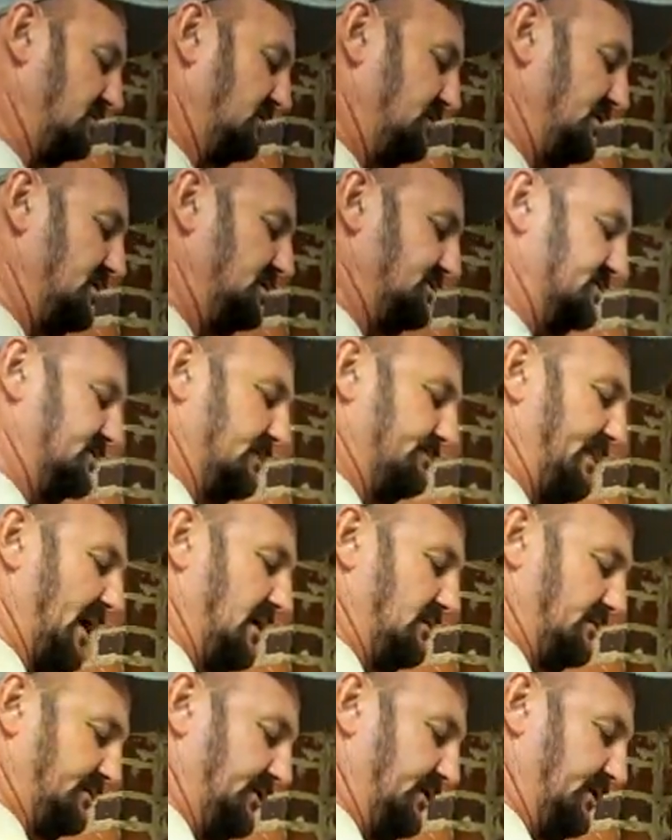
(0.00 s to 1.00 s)
uses about
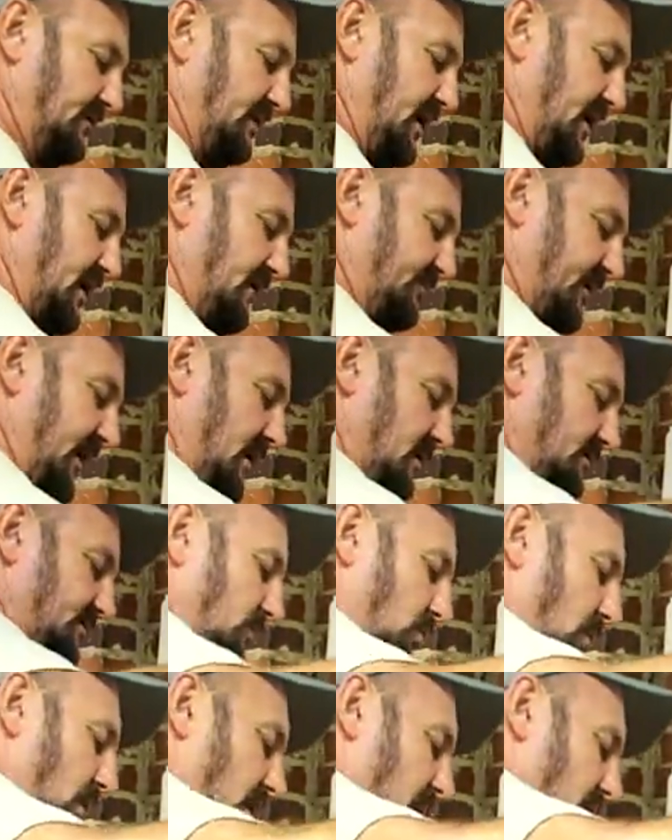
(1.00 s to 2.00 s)
2.5 gallons of
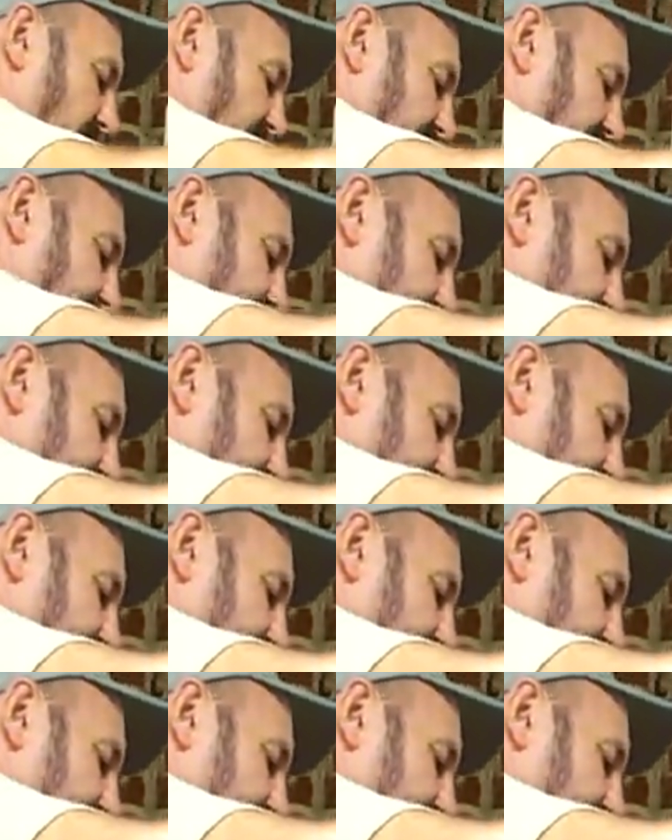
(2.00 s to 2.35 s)
water.